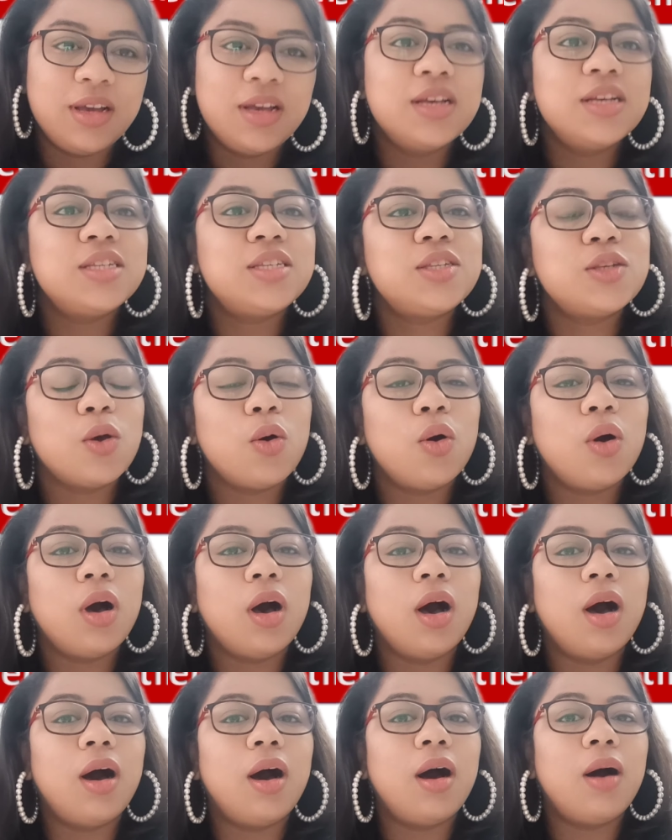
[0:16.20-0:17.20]

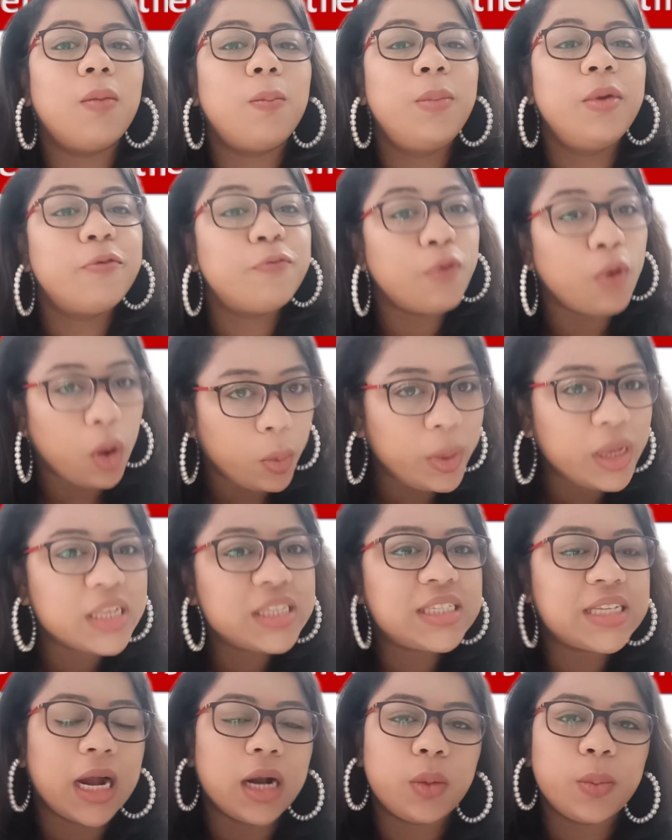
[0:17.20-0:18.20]
So before we
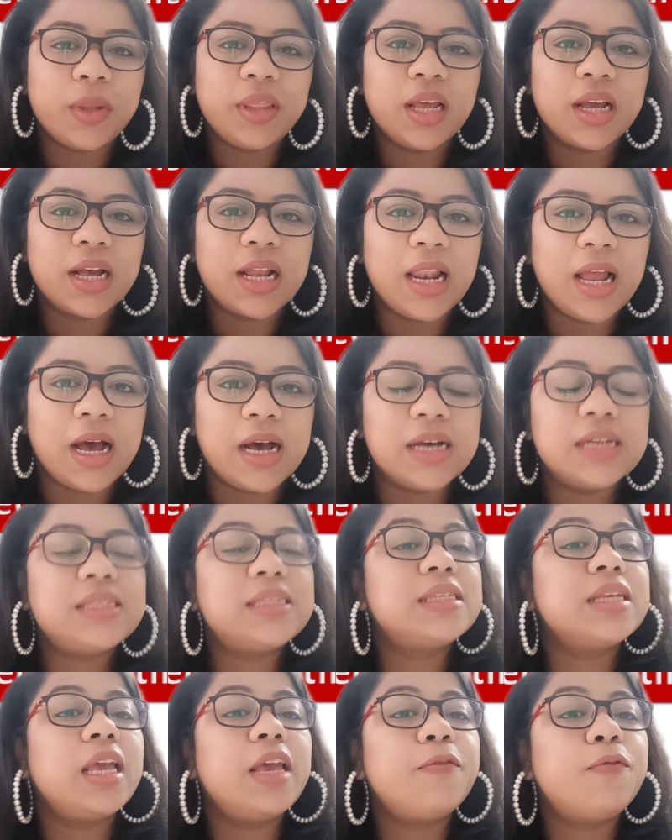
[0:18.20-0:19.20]
start with the
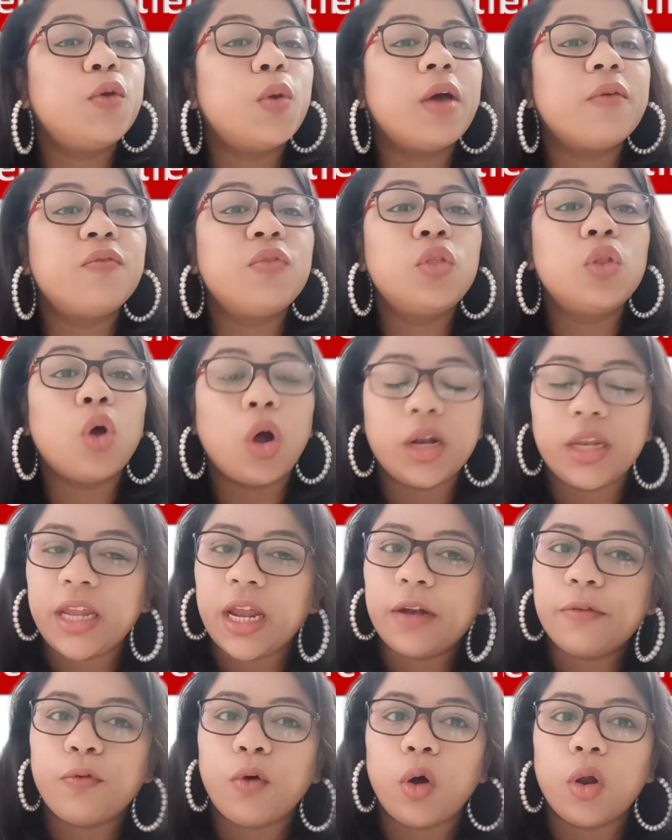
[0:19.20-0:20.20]
class, if you have not
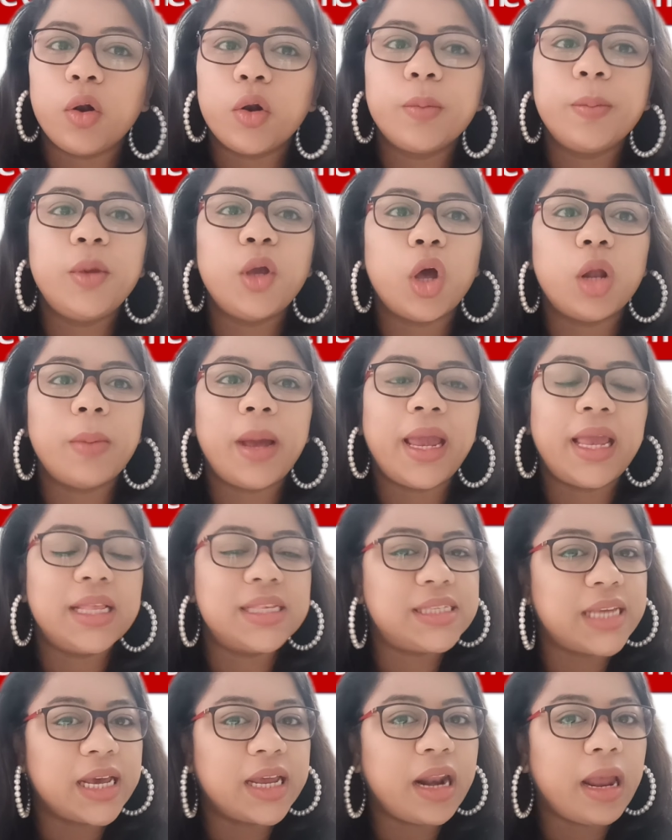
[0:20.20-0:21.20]
yet followed me on my
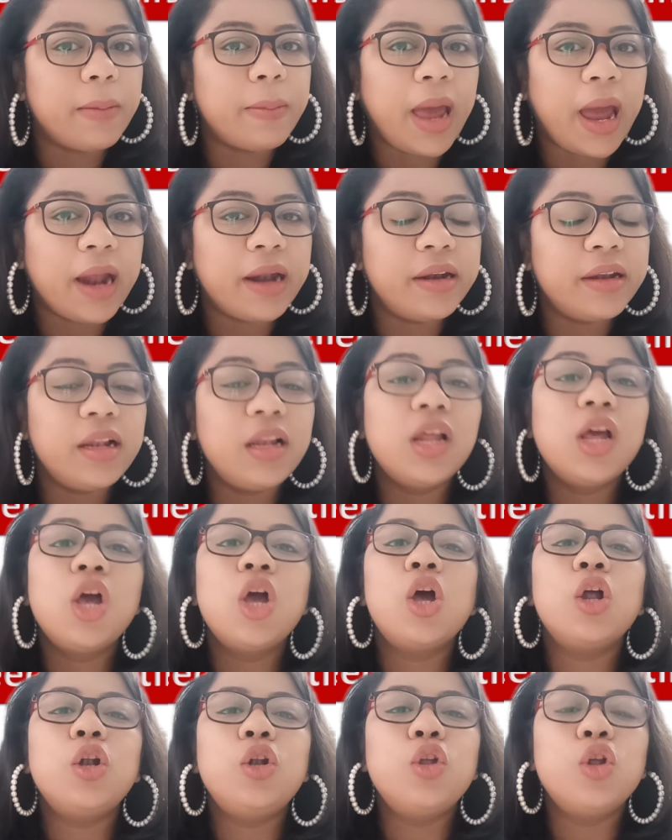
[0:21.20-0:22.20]
Instagram handle,
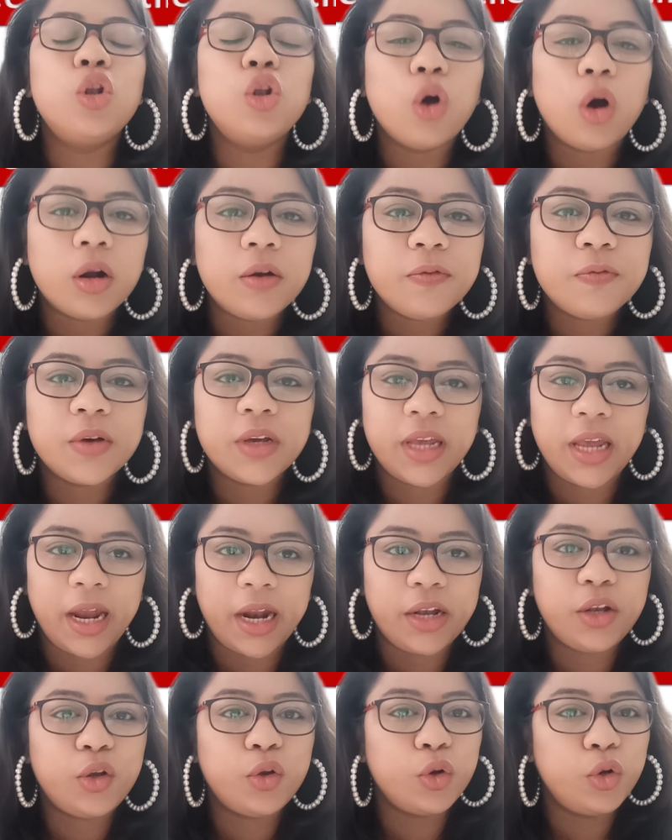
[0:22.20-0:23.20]
do not
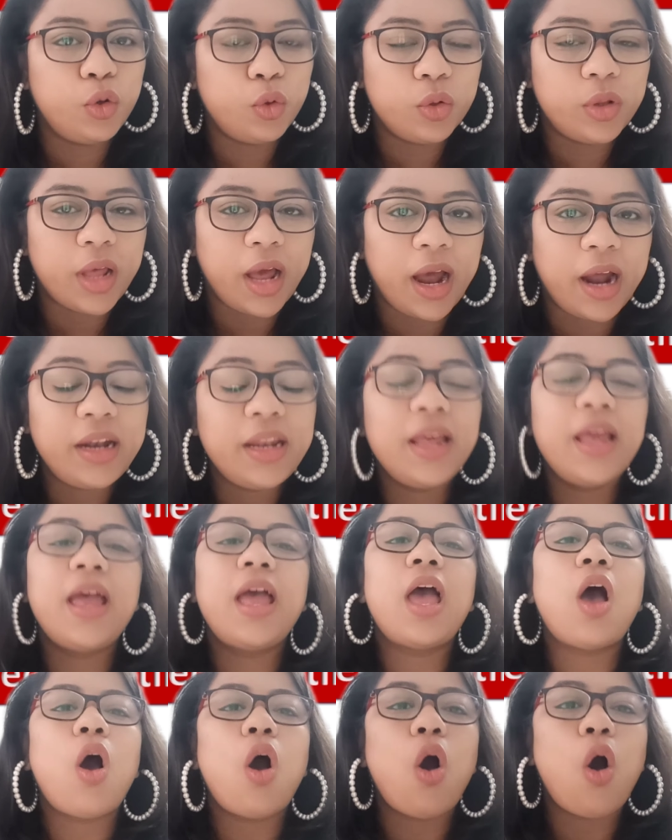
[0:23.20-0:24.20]
forget to do that.
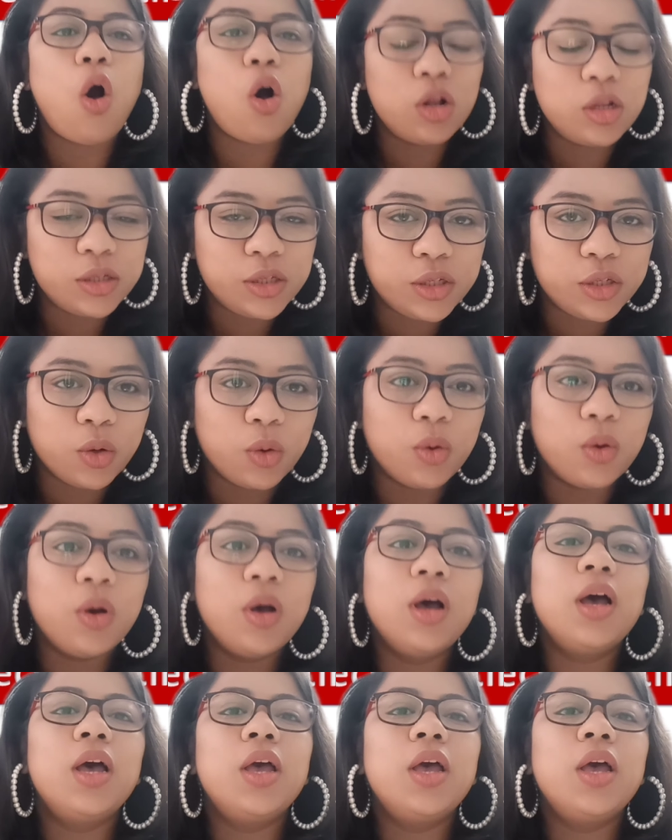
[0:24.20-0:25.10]
Also,